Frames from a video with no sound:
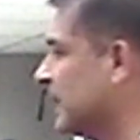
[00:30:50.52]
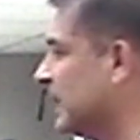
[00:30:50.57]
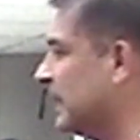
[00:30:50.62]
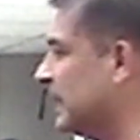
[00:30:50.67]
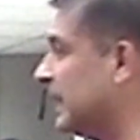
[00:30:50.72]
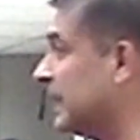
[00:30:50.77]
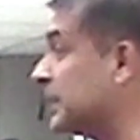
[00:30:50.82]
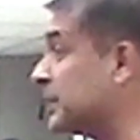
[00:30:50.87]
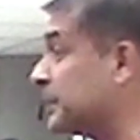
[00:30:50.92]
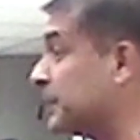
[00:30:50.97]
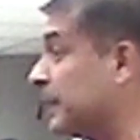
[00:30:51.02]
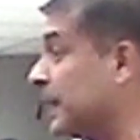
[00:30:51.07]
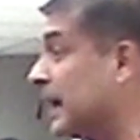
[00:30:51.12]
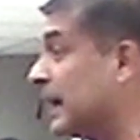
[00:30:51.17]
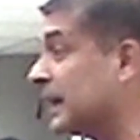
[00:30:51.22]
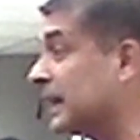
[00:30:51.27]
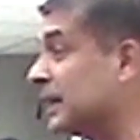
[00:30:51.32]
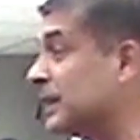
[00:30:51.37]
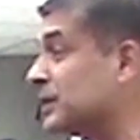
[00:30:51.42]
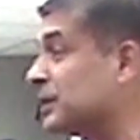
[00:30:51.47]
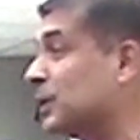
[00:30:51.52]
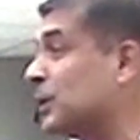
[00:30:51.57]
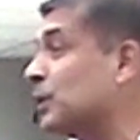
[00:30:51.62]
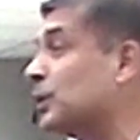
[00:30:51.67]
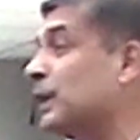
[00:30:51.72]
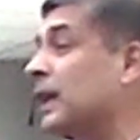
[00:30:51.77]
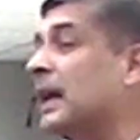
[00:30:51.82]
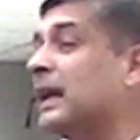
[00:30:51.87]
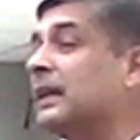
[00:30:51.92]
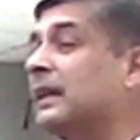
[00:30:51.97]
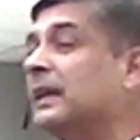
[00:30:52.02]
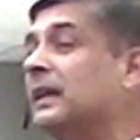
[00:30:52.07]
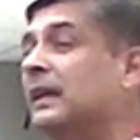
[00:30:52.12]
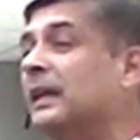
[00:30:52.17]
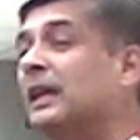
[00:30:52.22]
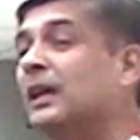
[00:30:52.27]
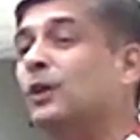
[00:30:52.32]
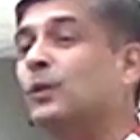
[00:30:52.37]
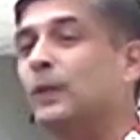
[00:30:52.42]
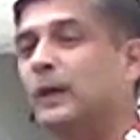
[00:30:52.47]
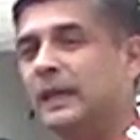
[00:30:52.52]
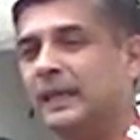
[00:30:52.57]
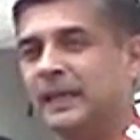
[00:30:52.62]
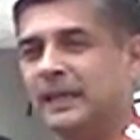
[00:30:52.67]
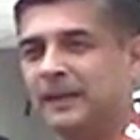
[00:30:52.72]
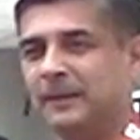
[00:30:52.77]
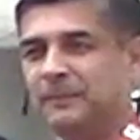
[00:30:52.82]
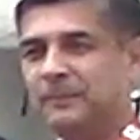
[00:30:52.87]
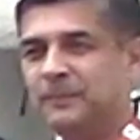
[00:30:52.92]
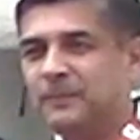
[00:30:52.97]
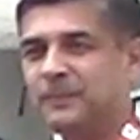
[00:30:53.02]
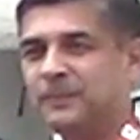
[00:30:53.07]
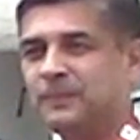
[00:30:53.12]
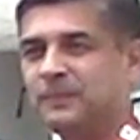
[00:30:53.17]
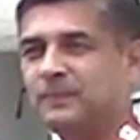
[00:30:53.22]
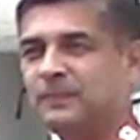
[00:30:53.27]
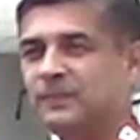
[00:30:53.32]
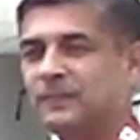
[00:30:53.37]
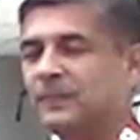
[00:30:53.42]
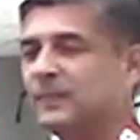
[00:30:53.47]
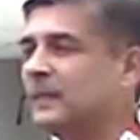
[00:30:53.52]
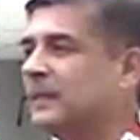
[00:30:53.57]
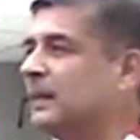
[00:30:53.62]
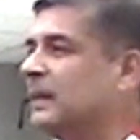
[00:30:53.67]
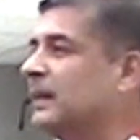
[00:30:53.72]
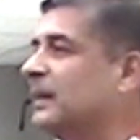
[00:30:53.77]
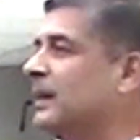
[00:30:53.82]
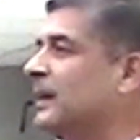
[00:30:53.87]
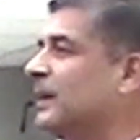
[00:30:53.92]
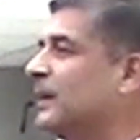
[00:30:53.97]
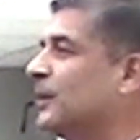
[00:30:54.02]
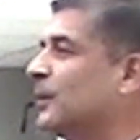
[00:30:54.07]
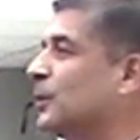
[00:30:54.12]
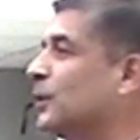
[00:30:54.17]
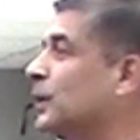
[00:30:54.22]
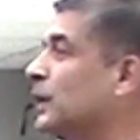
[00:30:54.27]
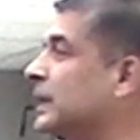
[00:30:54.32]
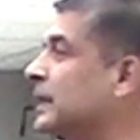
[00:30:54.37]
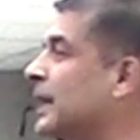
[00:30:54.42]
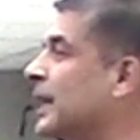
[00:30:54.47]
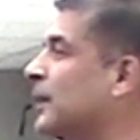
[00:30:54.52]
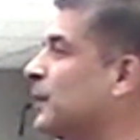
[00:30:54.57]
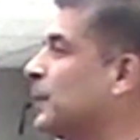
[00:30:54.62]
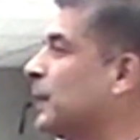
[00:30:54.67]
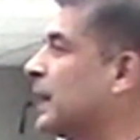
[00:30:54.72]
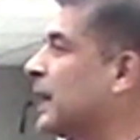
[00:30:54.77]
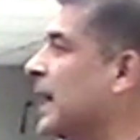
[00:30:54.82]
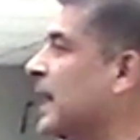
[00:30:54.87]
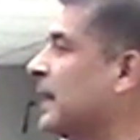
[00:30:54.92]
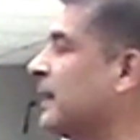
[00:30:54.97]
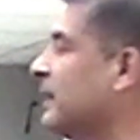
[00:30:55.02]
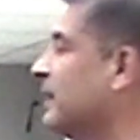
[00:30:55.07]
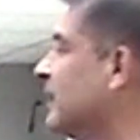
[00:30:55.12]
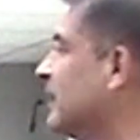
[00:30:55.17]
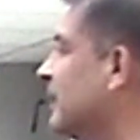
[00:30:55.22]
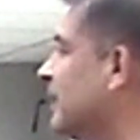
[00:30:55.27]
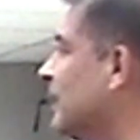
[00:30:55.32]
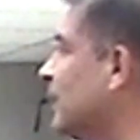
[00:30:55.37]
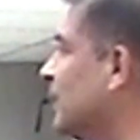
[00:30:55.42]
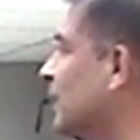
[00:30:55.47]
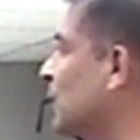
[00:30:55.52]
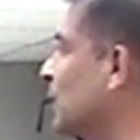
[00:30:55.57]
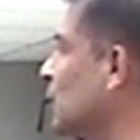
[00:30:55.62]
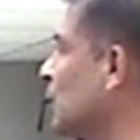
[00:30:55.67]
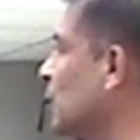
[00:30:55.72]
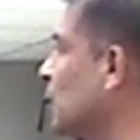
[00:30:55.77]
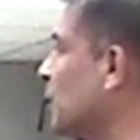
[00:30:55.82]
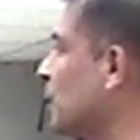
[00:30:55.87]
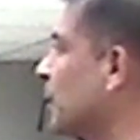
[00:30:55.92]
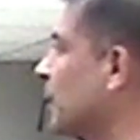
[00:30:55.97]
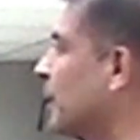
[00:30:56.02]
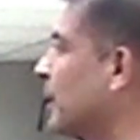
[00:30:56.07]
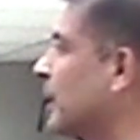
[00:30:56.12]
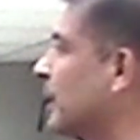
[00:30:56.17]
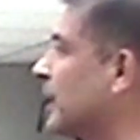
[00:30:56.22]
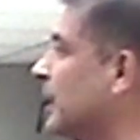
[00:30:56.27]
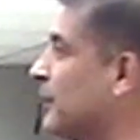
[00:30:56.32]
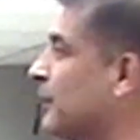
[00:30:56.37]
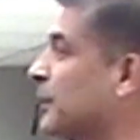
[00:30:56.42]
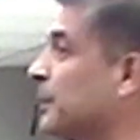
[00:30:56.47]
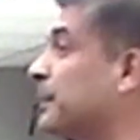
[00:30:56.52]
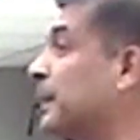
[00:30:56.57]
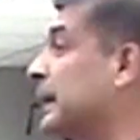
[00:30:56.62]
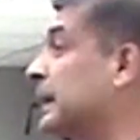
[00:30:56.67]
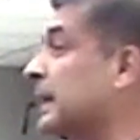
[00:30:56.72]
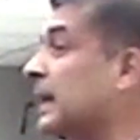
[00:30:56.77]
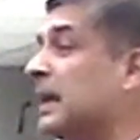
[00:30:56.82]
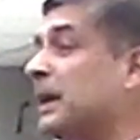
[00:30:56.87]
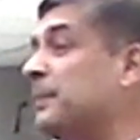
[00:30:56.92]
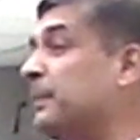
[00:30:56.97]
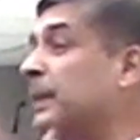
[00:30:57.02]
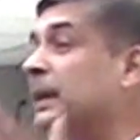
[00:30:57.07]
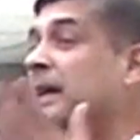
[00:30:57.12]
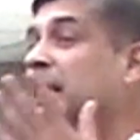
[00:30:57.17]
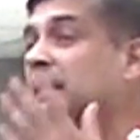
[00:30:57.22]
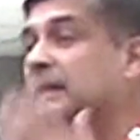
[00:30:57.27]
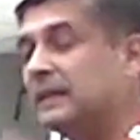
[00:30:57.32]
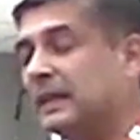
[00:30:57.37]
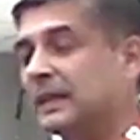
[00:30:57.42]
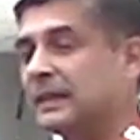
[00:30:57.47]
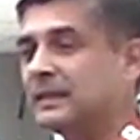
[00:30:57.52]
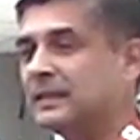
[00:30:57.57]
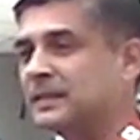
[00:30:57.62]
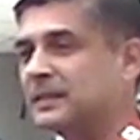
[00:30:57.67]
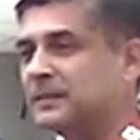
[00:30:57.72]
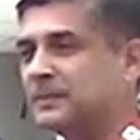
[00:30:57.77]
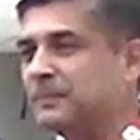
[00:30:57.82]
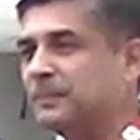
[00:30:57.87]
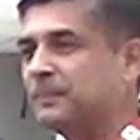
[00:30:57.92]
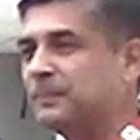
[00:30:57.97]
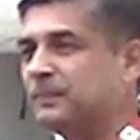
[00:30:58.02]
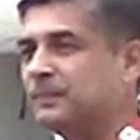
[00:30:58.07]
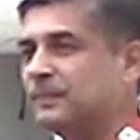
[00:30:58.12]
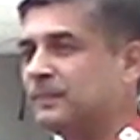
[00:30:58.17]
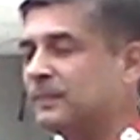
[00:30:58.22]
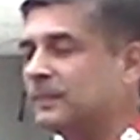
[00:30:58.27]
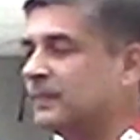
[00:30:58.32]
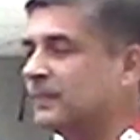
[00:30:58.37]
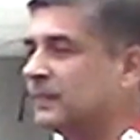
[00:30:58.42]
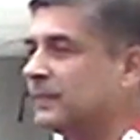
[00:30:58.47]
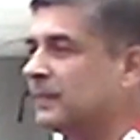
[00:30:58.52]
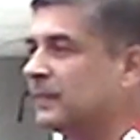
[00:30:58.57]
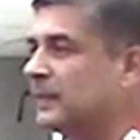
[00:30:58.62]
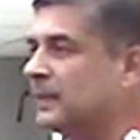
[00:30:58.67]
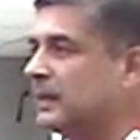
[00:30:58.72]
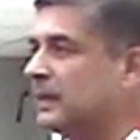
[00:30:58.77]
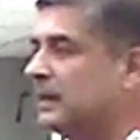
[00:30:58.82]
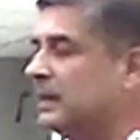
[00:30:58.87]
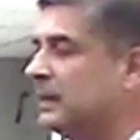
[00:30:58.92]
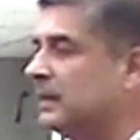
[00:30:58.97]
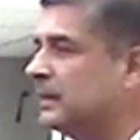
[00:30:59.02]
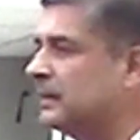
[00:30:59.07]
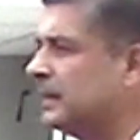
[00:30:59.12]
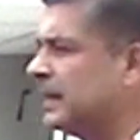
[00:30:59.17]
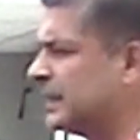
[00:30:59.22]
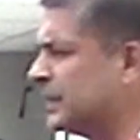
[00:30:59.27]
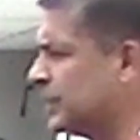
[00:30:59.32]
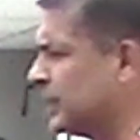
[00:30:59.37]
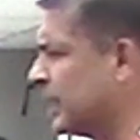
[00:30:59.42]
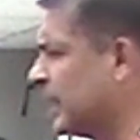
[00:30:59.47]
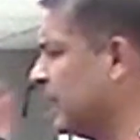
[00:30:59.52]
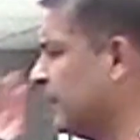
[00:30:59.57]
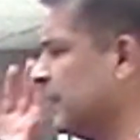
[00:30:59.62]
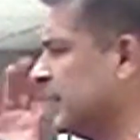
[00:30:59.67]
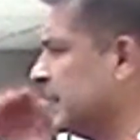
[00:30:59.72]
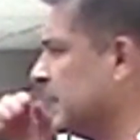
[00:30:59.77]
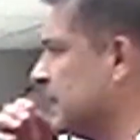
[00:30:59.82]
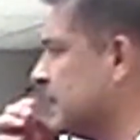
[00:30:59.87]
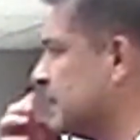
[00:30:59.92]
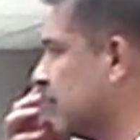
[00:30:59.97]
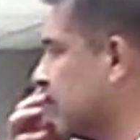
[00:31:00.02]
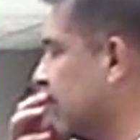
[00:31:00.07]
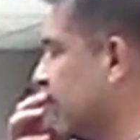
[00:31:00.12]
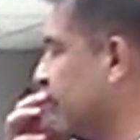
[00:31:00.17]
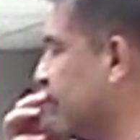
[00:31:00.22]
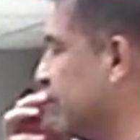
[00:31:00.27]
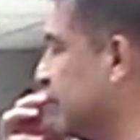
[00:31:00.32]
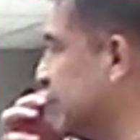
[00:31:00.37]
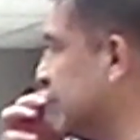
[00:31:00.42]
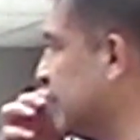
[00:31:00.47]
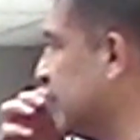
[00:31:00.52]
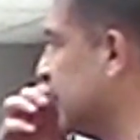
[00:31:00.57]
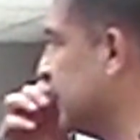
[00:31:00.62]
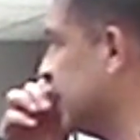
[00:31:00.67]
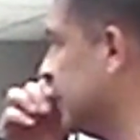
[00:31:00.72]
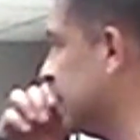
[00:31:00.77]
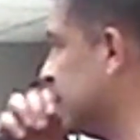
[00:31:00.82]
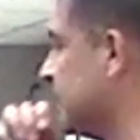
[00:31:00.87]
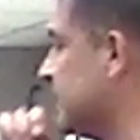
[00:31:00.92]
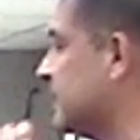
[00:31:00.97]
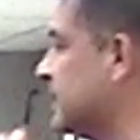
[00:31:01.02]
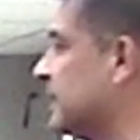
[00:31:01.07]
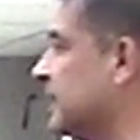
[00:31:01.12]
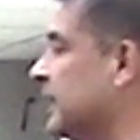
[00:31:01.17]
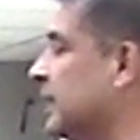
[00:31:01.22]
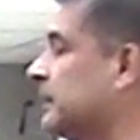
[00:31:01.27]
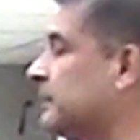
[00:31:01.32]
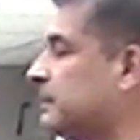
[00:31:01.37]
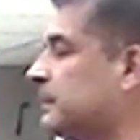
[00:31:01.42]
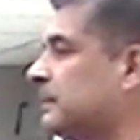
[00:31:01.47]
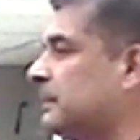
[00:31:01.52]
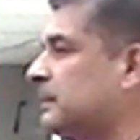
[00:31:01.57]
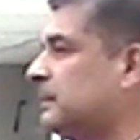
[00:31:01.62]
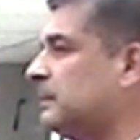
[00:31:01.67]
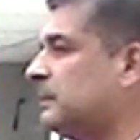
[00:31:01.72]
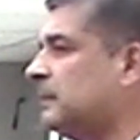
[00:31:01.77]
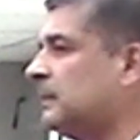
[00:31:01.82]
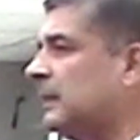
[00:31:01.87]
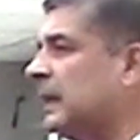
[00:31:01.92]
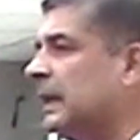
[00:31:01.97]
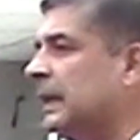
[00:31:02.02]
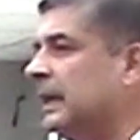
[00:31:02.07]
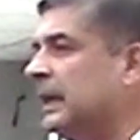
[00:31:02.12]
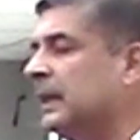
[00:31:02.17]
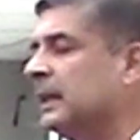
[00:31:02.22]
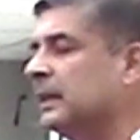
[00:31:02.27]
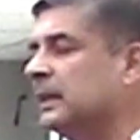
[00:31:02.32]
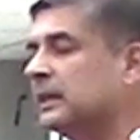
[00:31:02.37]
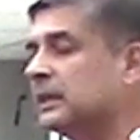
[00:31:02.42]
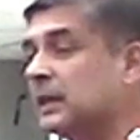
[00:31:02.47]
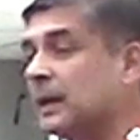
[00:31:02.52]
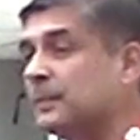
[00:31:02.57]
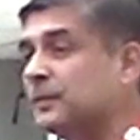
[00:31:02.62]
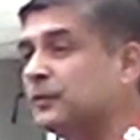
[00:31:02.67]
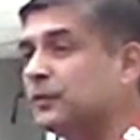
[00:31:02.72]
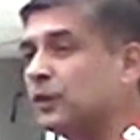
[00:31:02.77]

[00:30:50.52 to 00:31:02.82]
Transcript: Let's pay attention to that equally. Only then we can do even better and bigger things. That Charaiveti, it comes